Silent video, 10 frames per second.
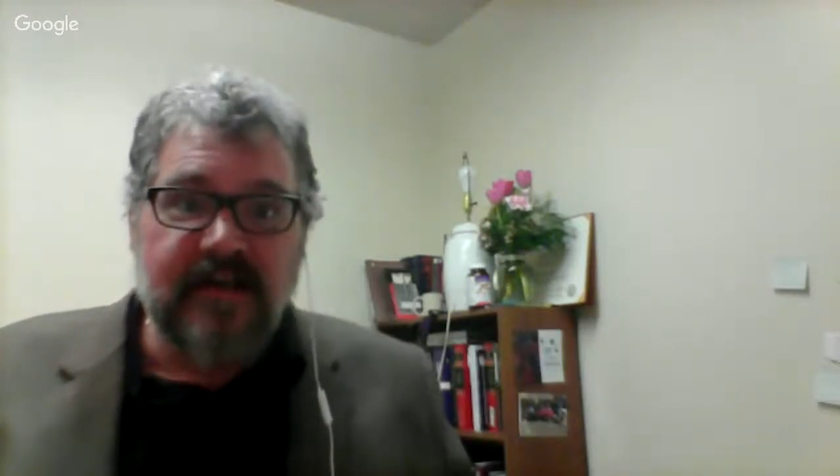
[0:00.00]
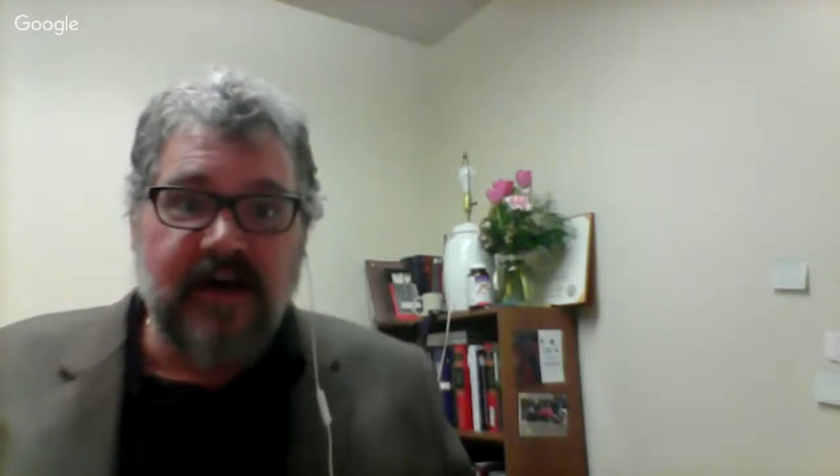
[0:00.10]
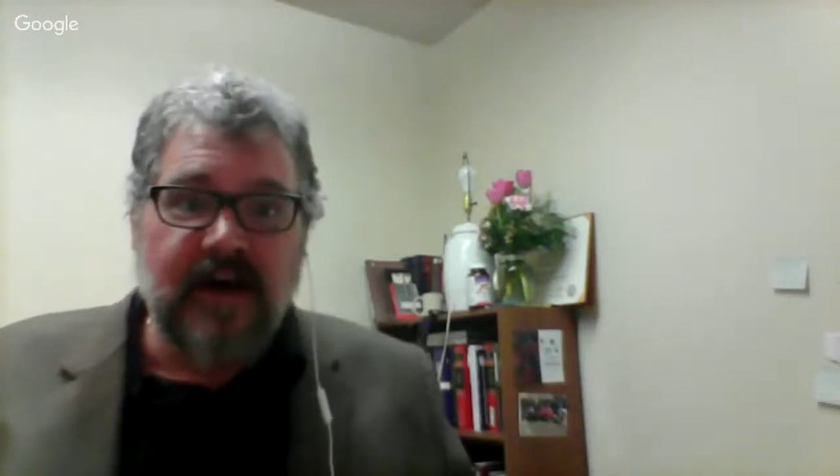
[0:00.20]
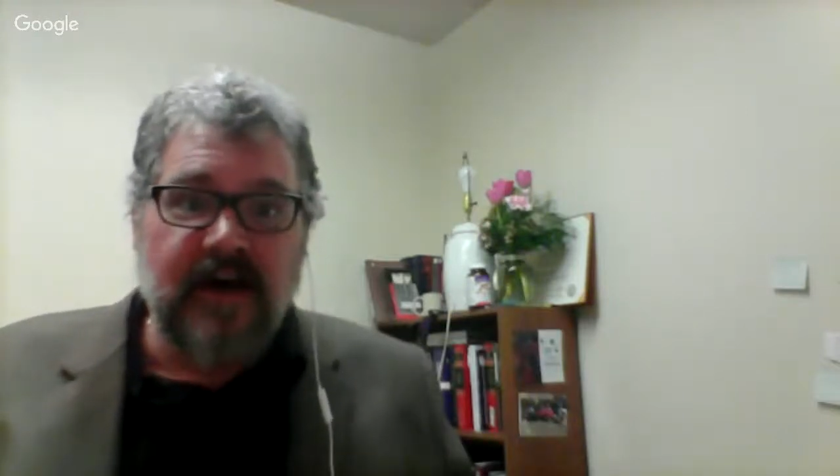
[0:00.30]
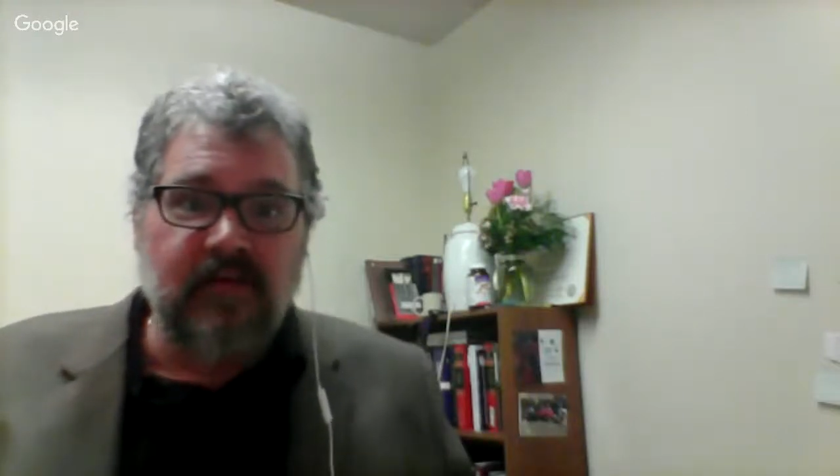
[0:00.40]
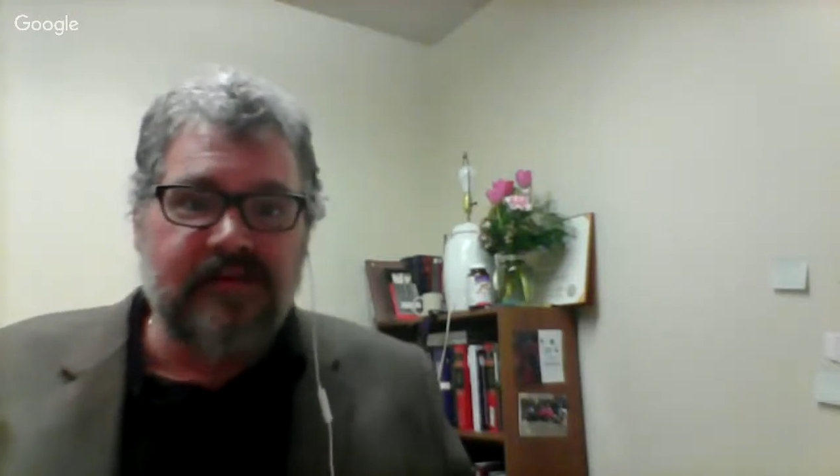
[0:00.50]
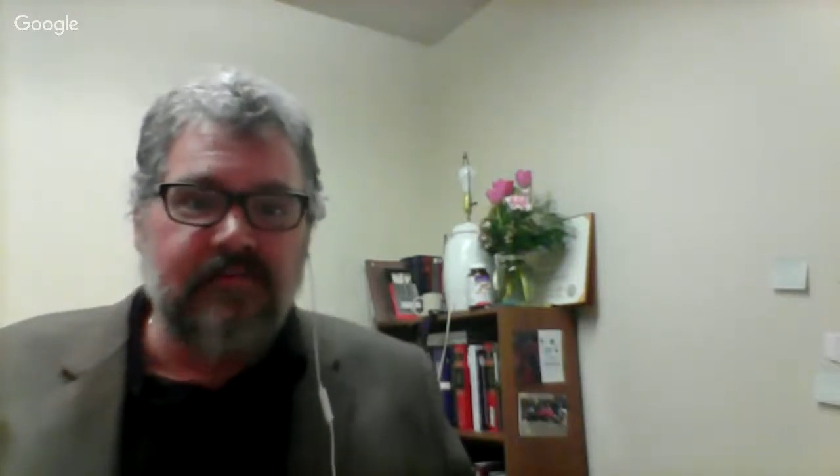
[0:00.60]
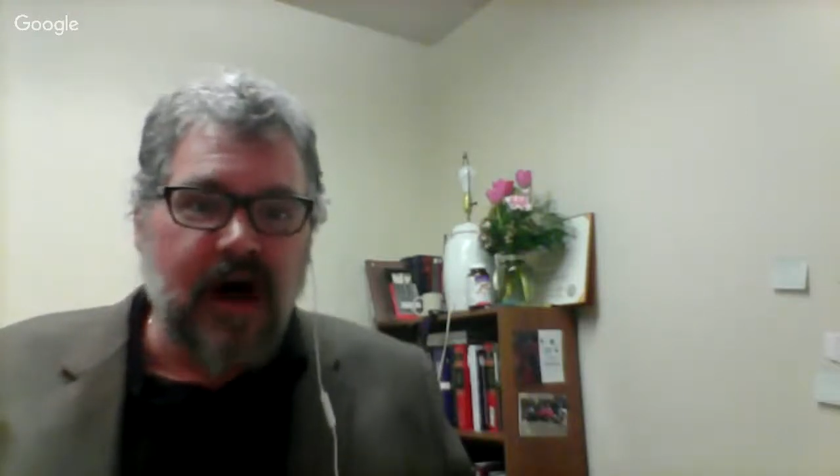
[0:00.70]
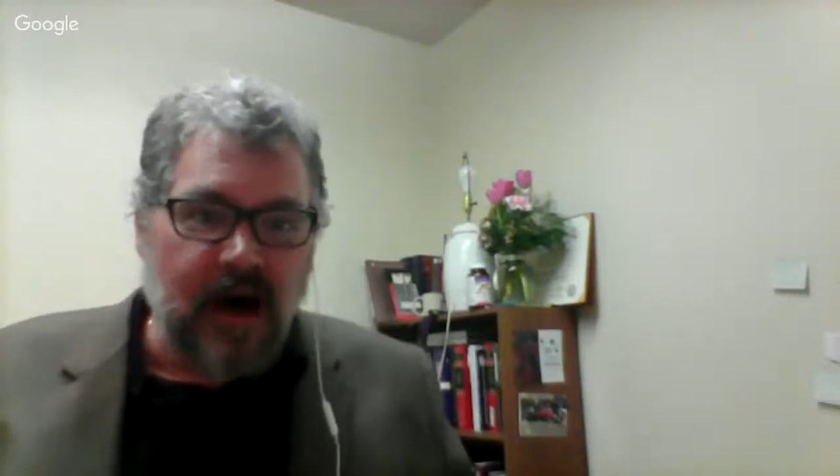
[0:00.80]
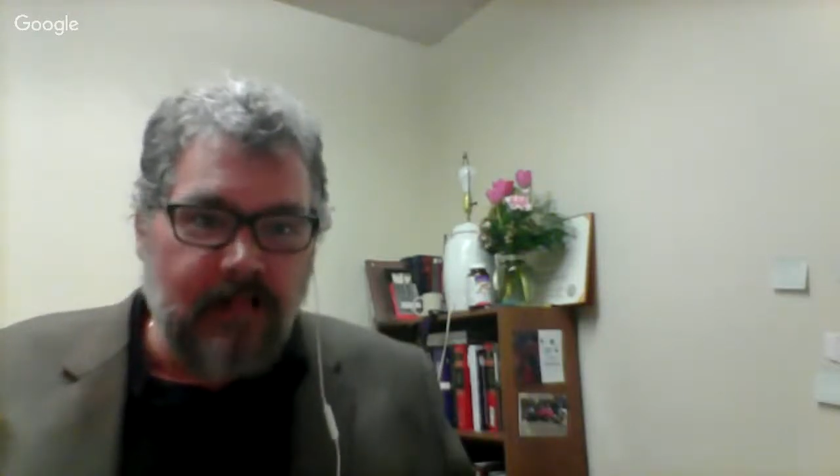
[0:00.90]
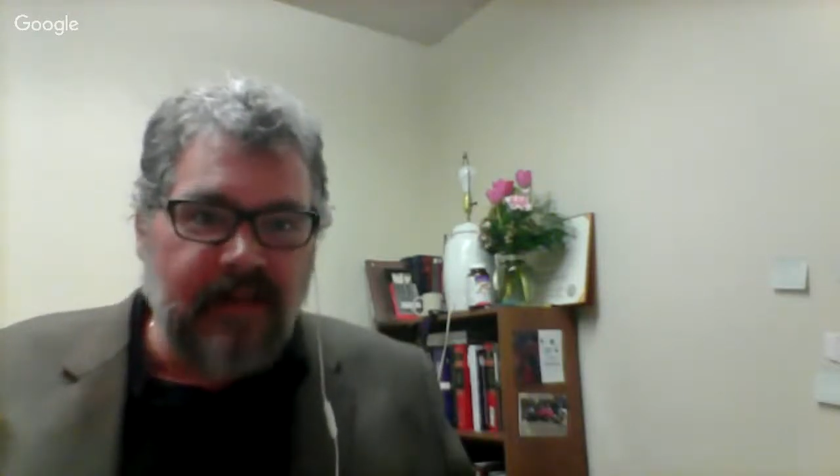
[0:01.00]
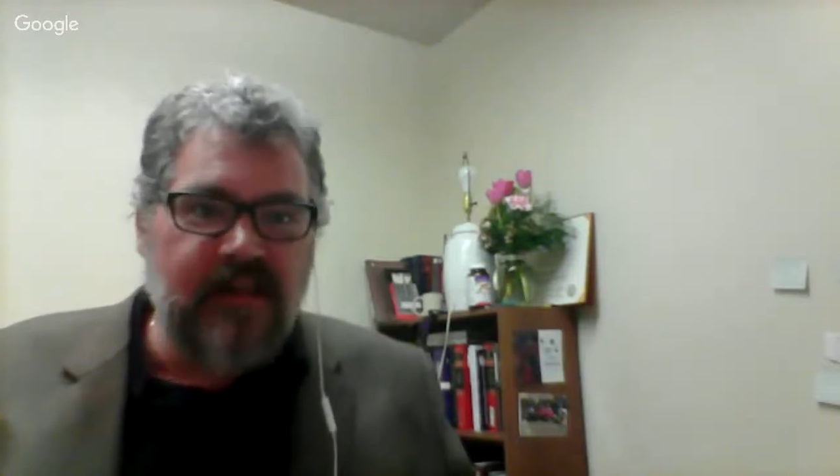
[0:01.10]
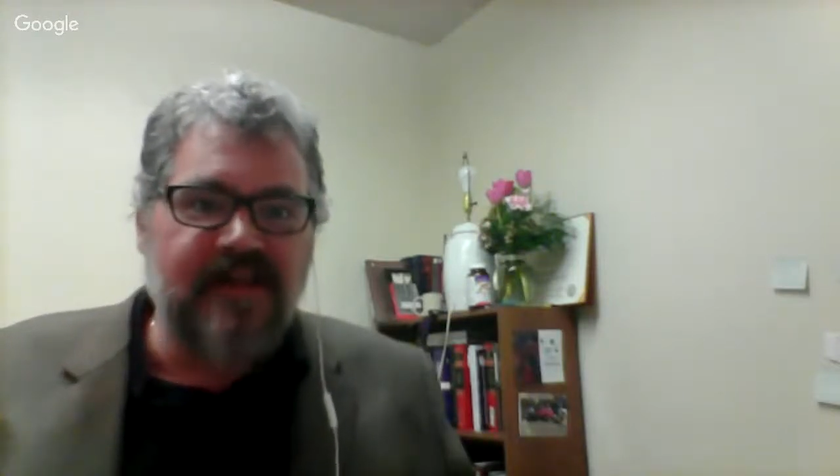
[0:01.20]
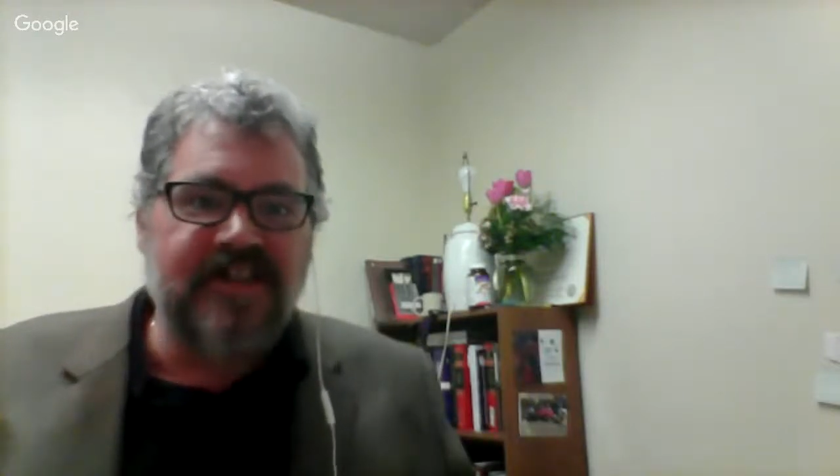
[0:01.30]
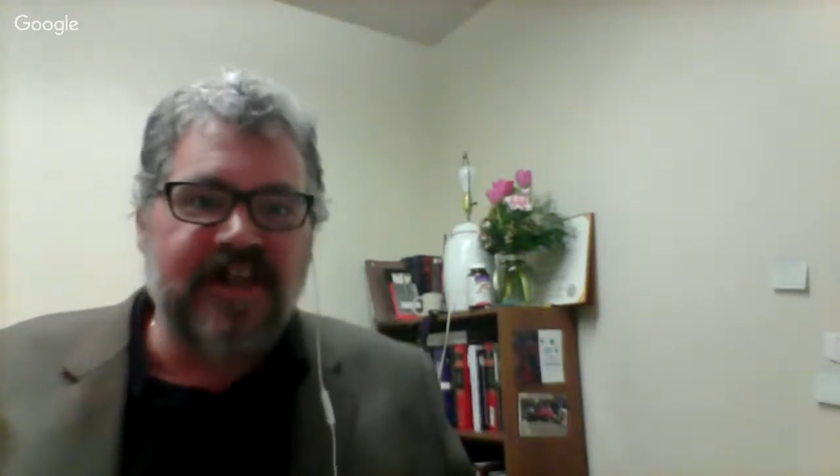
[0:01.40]
Was
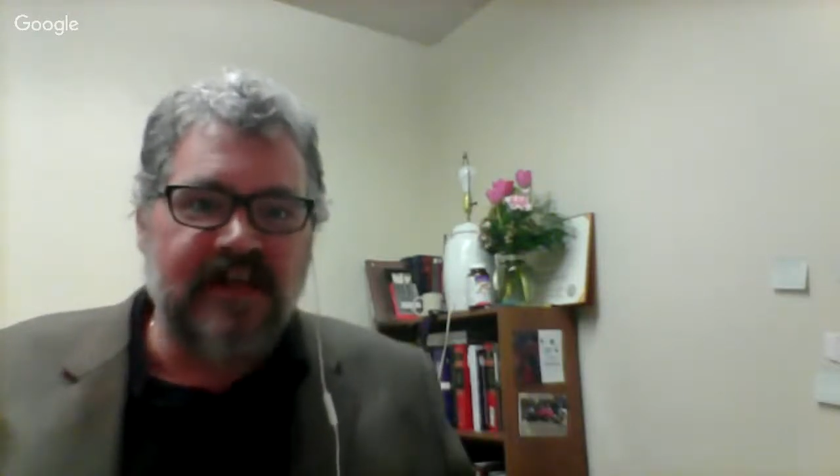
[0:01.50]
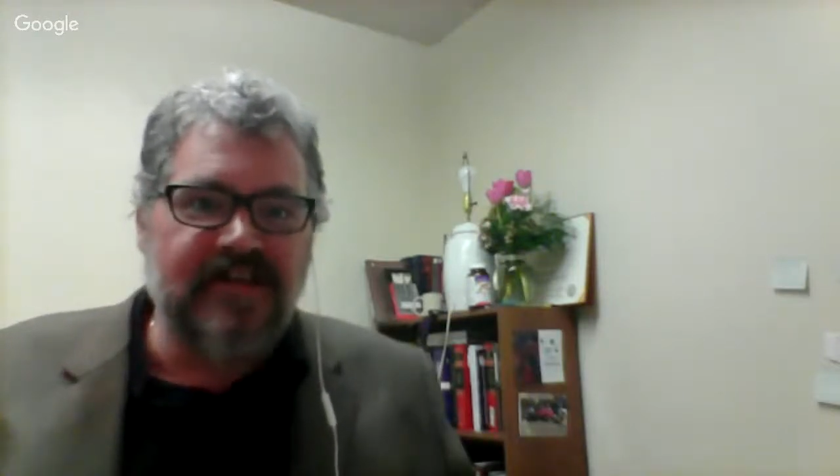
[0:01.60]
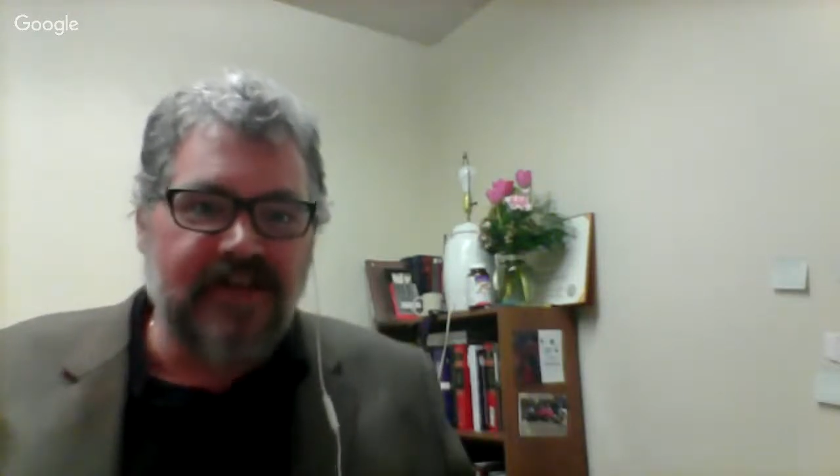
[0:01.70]
populist and